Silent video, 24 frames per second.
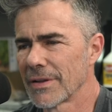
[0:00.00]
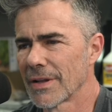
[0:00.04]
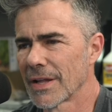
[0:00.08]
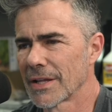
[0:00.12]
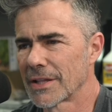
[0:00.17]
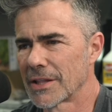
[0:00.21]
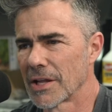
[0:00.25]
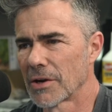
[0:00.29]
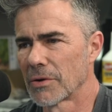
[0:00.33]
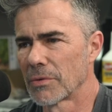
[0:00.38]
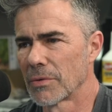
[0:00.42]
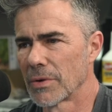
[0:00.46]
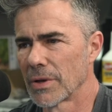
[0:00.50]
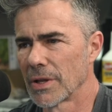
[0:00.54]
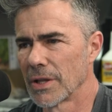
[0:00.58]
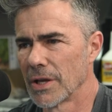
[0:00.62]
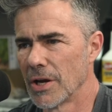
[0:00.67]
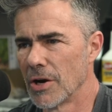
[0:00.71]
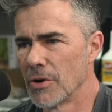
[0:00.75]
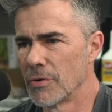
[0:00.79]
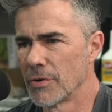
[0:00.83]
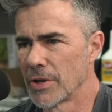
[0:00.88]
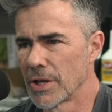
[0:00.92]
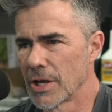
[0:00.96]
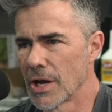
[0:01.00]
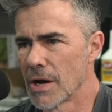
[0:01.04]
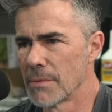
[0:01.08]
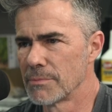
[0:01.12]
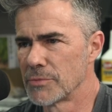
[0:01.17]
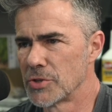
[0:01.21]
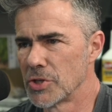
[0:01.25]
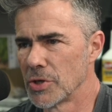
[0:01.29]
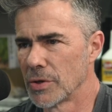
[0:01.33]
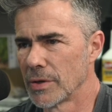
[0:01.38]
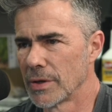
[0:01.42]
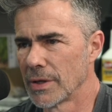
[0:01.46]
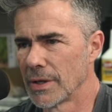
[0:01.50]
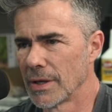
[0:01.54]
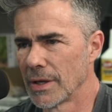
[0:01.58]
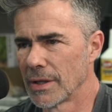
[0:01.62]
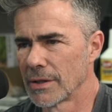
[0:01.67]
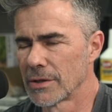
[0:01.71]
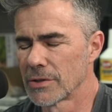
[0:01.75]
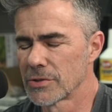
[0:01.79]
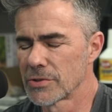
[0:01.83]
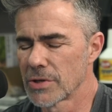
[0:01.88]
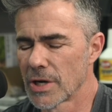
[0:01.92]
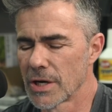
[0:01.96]
like they're really owning up to it
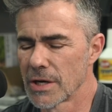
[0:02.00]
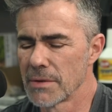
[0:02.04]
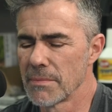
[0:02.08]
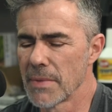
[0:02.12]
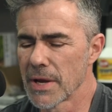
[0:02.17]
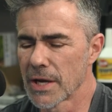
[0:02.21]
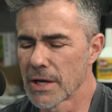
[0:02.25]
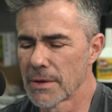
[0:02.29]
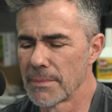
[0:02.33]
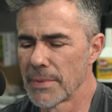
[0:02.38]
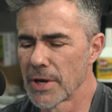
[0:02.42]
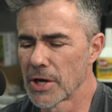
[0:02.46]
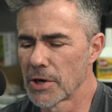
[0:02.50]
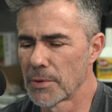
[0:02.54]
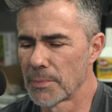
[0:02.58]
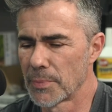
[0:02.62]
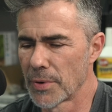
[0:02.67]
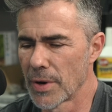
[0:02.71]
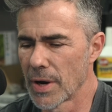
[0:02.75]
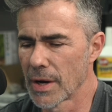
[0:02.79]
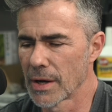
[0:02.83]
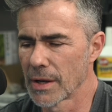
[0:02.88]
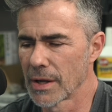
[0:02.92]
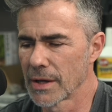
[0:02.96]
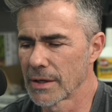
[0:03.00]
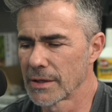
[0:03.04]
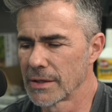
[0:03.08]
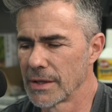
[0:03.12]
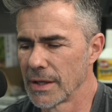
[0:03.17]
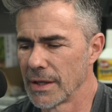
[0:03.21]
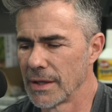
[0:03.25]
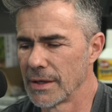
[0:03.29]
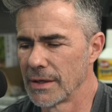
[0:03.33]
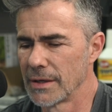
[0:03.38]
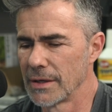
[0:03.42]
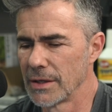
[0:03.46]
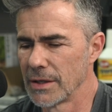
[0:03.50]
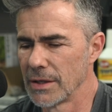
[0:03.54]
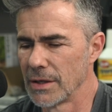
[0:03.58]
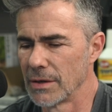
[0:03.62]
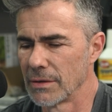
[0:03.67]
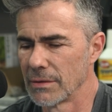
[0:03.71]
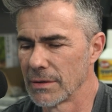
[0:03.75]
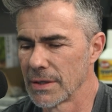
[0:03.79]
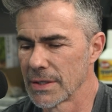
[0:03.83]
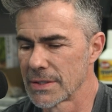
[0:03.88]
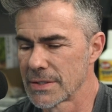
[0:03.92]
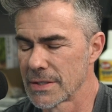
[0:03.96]
and they're trying to make a better product. And,
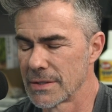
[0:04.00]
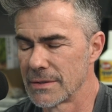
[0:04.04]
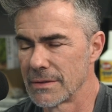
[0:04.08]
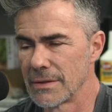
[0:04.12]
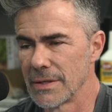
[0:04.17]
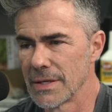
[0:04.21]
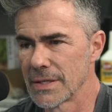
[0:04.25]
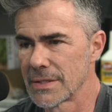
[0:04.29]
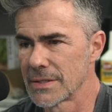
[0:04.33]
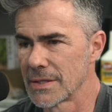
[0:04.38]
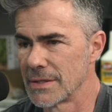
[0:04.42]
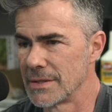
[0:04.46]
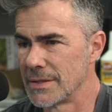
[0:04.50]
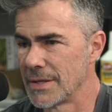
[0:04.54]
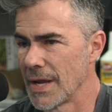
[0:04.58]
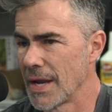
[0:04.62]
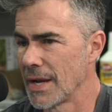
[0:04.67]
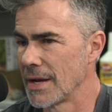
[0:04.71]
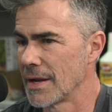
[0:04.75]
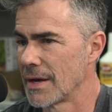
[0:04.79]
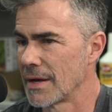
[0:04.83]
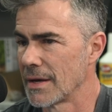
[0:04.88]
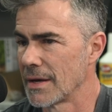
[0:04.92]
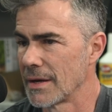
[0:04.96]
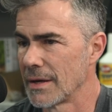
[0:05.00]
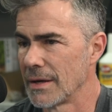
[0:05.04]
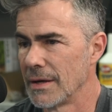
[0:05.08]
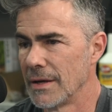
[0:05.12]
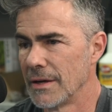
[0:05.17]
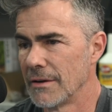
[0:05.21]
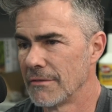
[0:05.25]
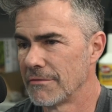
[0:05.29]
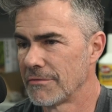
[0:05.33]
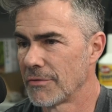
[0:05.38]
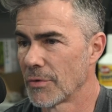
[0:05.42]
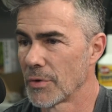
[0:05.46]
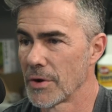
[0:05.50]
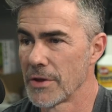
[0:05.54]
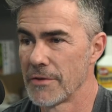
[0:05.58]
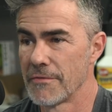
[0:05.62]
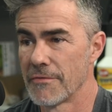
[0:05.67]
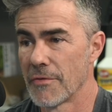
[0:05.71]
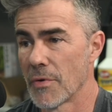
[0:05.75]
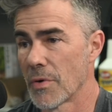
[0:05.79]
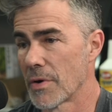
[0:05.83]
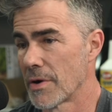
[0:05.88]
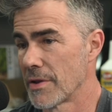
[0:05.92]
it's a Dana 44